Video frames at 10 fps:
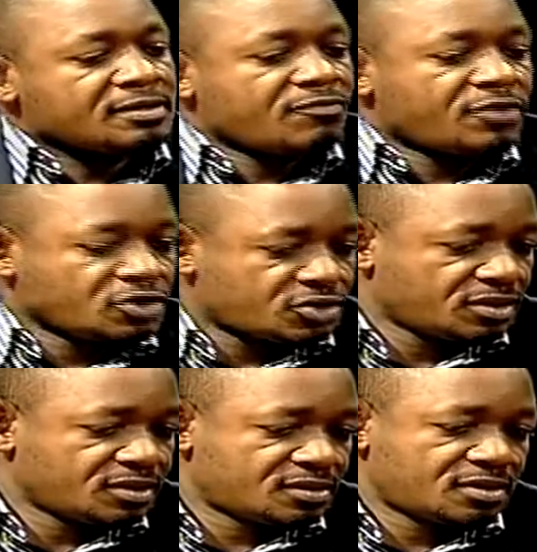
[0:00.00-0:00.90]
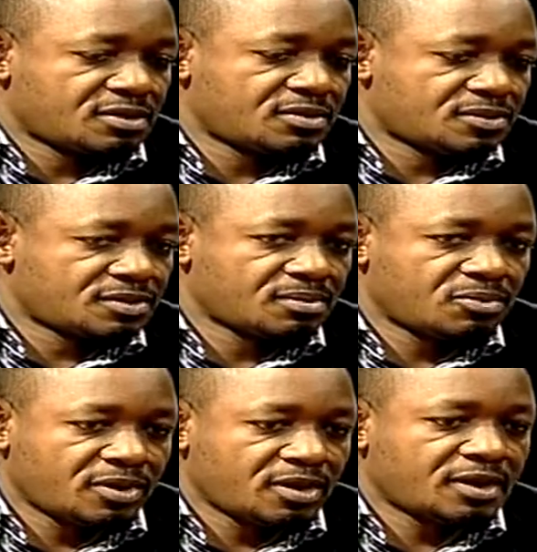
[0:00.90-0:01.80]
It eventually settles
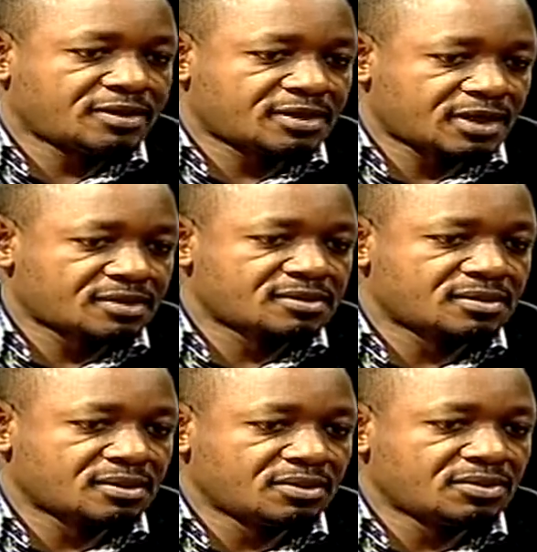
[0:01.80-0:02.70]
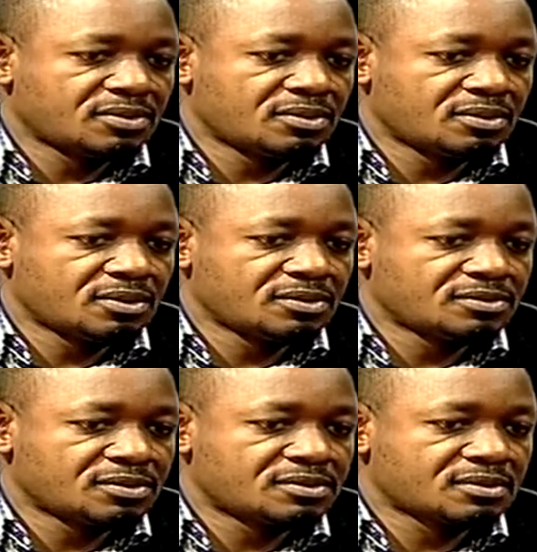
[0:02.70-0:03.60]
somewhere and attacks your, is
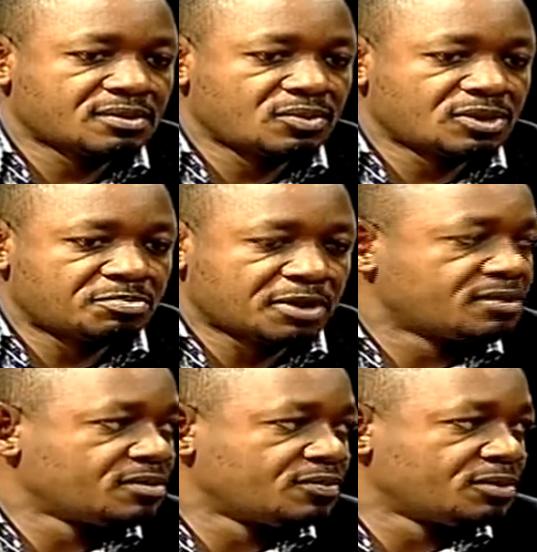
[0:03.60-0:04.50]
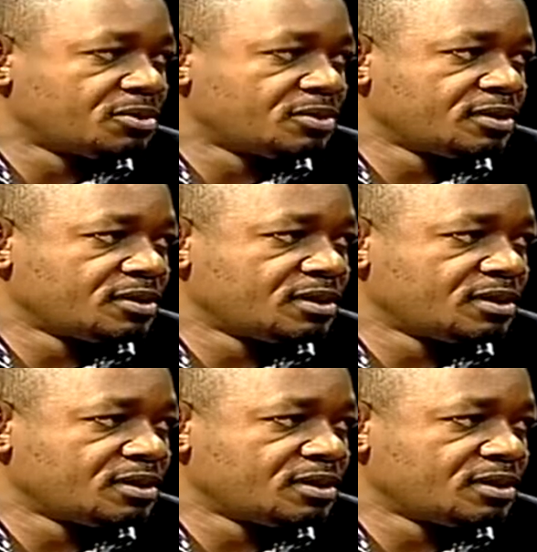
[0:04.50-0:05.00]
it which part of your body? The